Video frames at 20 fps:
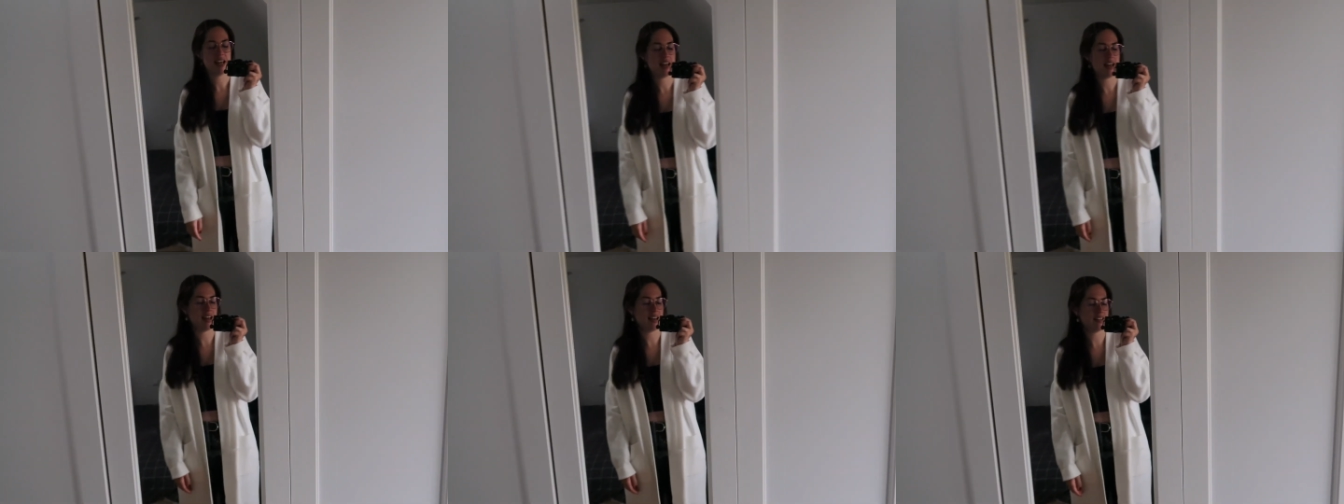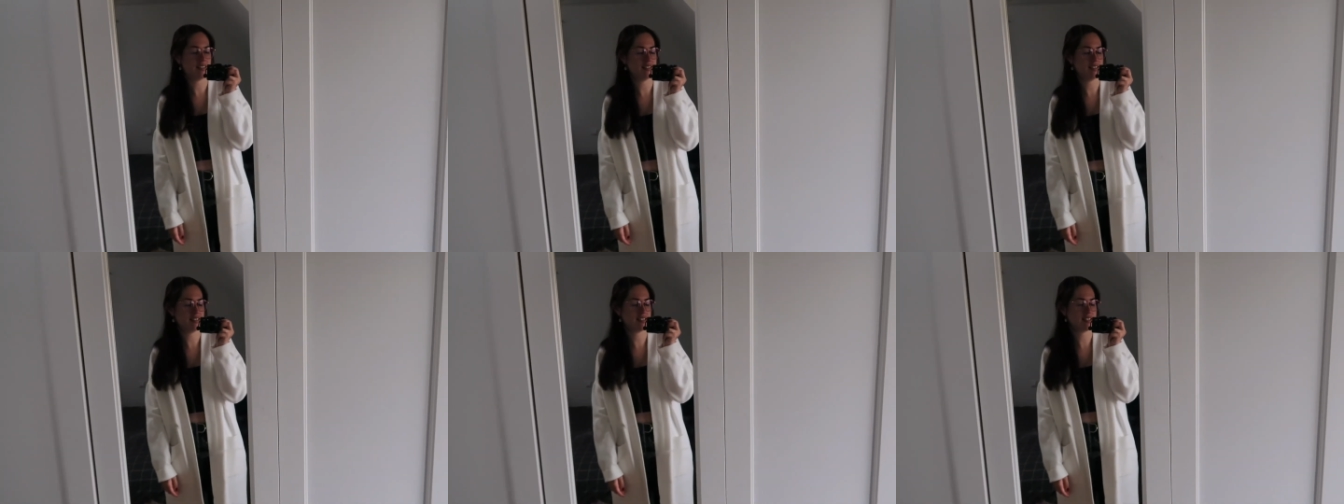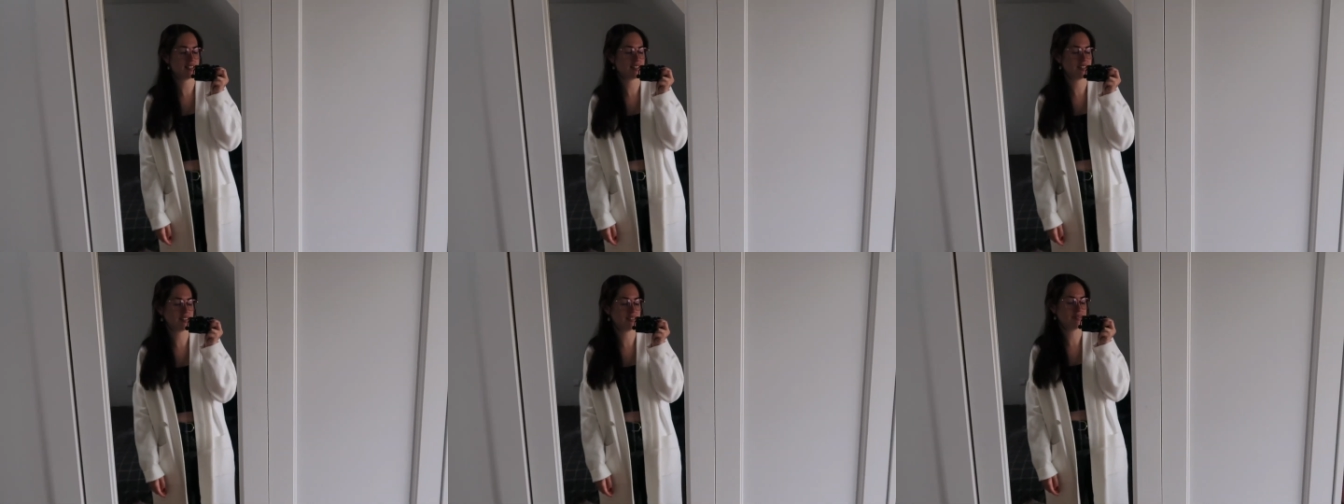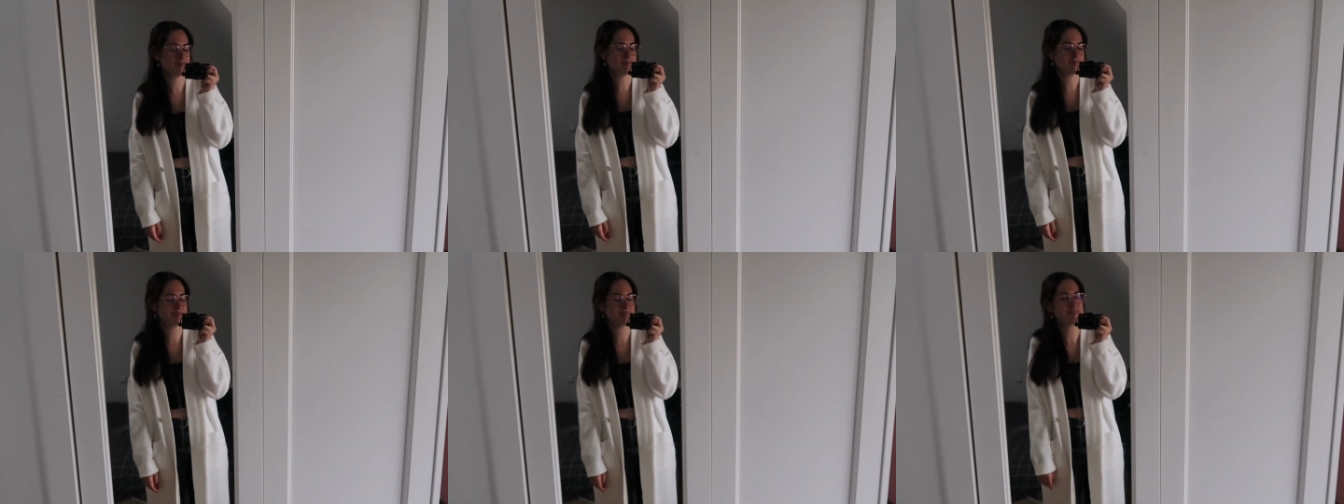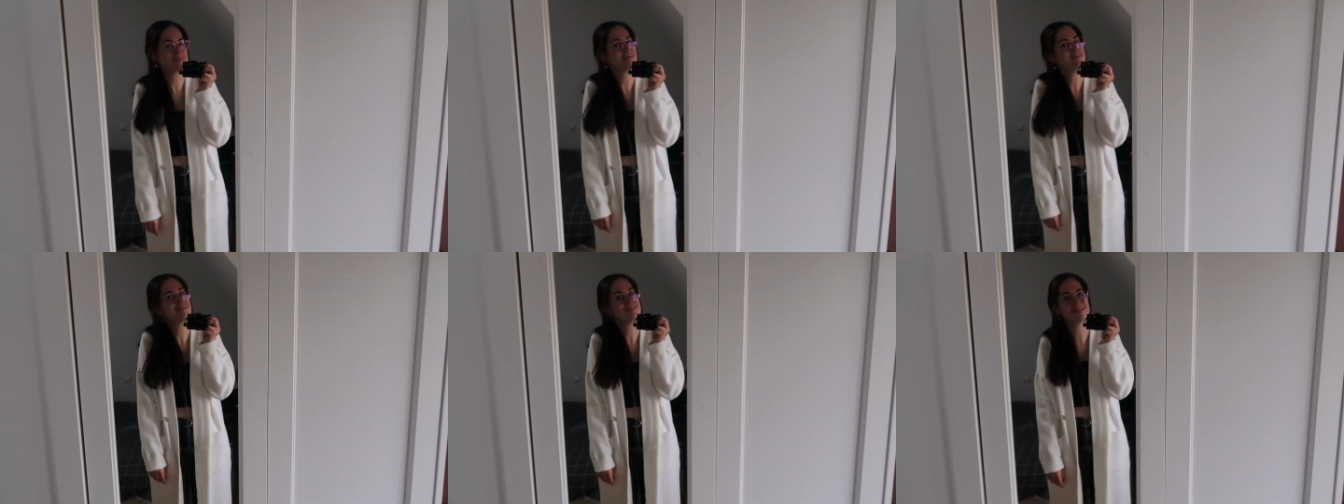And
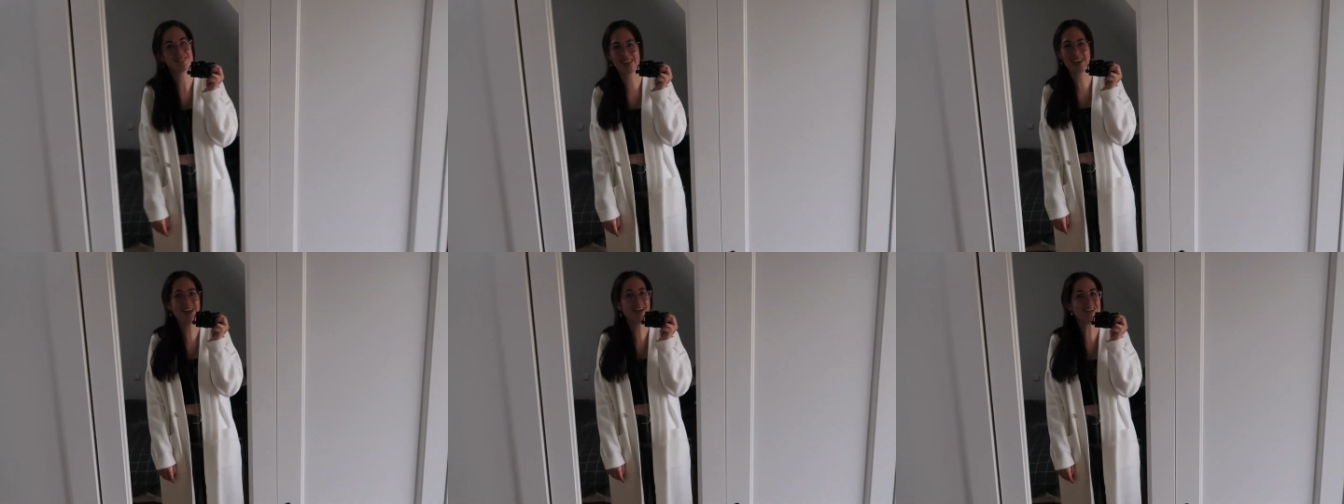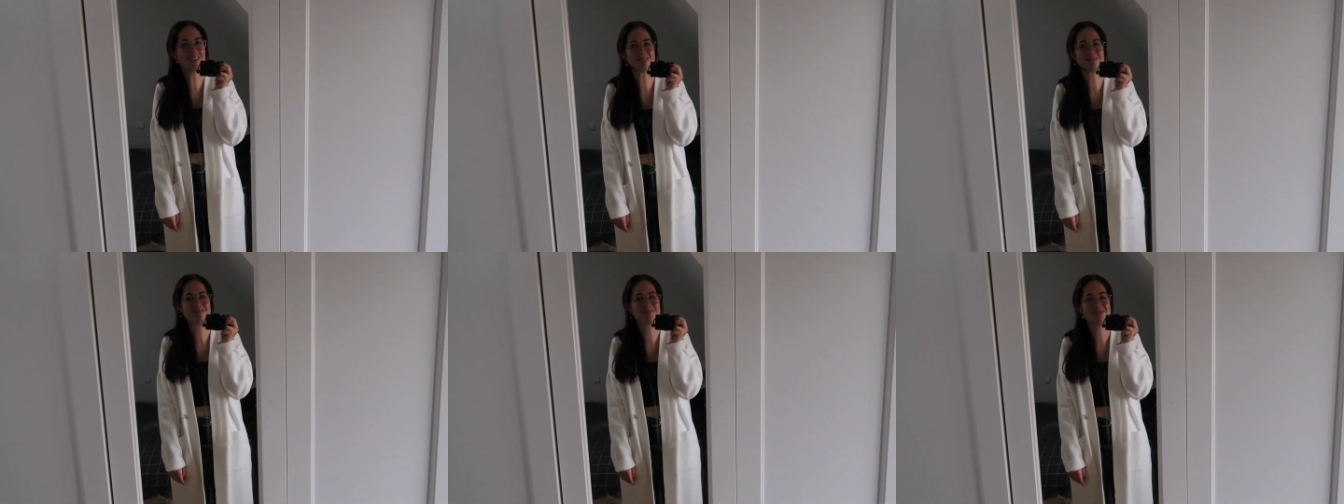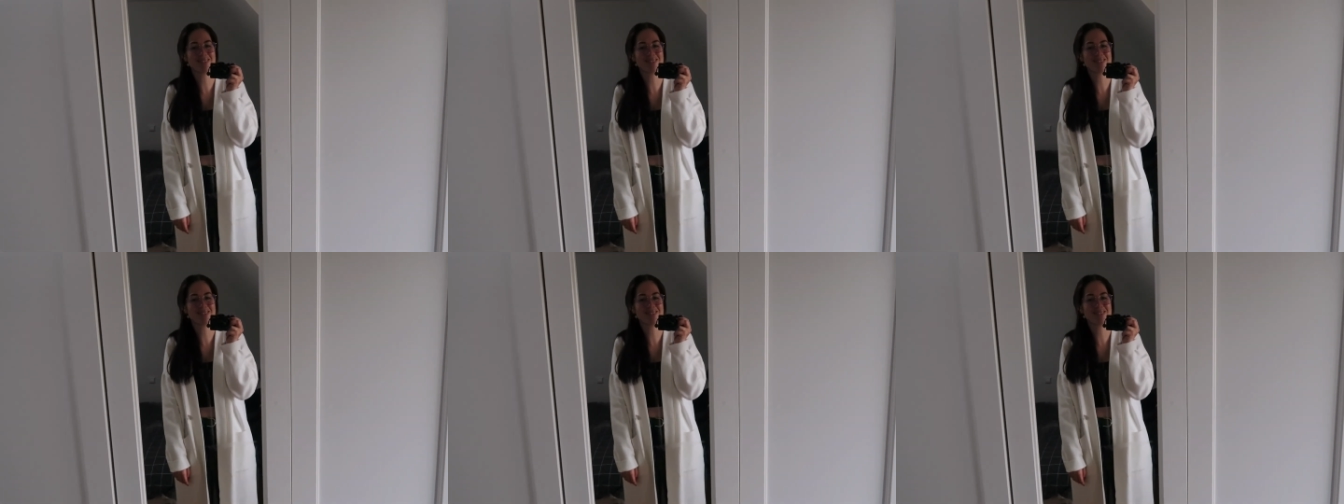yeah,